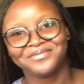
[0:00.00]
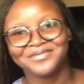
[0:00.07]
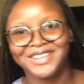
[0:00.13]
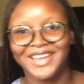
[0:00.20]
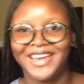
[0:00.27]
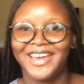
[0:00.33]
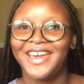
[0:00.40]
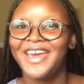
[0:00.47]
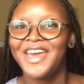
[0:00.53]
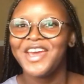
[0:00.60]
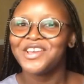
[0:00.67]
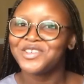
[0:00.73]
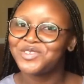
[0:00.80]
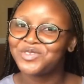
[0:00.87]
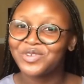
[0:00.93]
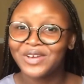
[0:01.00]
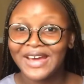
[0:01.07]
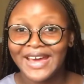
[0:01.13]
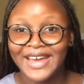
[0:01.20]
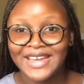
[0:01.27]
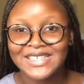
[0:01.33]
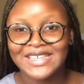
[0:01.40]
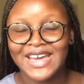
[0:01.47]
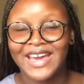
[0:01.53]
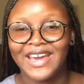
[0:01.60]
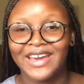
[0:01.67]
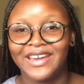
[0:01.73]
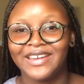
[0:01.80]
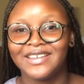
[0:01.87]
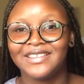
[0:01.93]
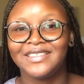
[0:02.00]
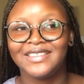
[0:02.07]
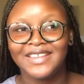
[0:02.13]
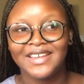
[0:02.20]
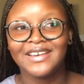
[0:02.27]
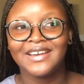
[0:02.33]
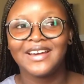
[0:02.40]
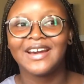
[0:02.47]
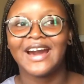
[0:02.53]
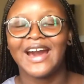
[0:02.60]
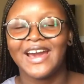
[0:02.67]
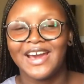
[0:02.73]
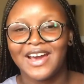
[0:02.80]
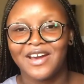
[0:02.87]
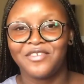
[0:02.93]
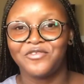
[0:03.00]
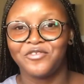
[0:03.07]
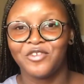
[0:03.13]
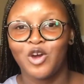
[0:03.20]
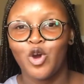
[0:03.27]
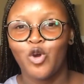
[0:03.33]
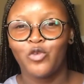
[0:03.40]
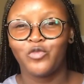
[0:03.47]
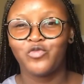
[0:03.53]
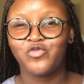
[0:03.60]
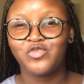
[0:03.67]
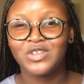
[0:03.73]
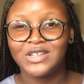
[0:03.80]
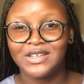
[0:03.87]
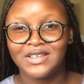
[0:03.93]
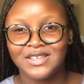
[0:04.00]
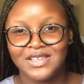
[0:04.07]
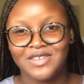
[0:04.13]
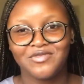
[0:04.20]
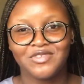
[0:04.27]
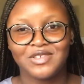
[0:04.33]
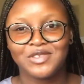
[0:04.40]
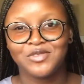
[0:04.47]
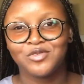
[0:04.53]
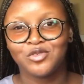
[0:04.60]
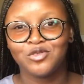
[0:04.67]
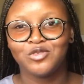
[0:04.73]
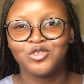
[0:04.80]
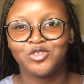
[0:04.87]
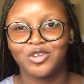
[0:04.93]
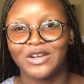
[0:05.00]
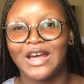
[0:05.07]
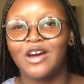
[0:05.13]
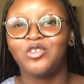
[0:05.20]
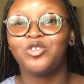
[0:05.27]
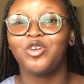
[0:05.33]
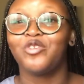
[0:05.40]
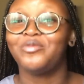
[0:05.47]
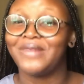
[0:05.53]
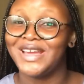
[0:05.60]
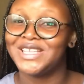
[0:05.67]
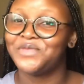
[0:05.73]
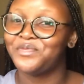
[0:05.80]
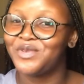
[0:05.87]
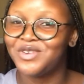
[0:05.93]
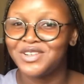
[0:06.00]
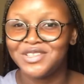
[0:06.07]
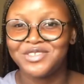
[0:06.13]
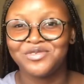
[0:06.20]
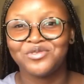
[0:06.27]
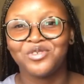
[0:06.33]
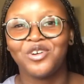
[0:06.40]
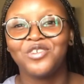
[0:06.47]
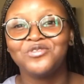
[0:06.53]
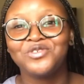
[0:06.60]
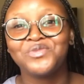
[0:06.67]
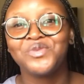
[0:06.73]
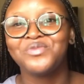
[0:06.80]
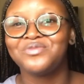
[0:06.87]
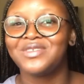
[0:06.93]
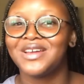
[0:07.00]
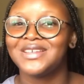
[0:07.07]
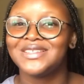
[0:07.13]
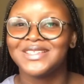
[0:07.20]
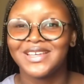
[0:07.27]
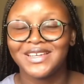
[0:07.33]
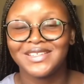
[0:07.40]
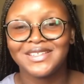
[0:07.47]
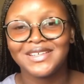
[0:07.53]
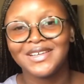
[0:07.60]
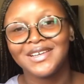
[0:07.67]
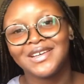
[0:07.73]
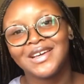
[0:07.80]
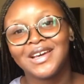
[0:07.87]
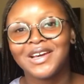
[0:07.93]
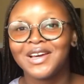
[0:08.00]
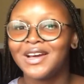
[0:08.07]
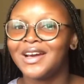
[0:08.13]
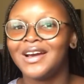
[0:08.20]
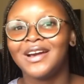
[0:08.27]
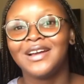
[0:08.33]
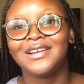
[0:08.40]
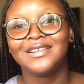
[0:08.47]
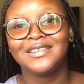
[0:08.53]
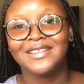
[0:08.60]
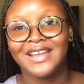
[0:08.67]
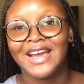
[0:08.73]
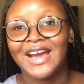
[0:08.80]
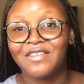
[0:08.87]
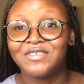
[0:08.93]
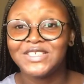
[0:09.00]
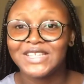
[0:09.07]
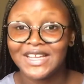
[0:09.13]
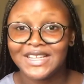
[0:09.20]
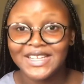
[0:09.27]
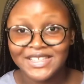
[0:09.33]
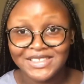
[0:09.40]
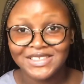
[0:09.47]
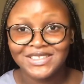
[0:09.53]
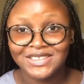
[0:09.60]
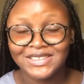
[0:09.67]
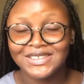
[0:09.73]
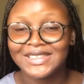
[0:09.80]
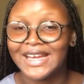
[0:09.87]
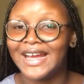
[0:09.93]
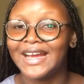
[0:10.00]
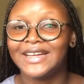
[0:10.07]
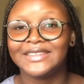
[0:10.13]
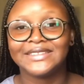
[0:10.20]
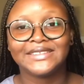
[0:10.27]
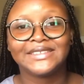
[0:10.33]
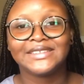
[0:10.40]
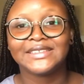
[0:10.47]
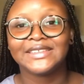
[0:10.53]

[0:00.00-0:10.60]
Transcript: Yeah. So guys, I think I have fully given solution out of my spirit to all those people that said they have challenges. And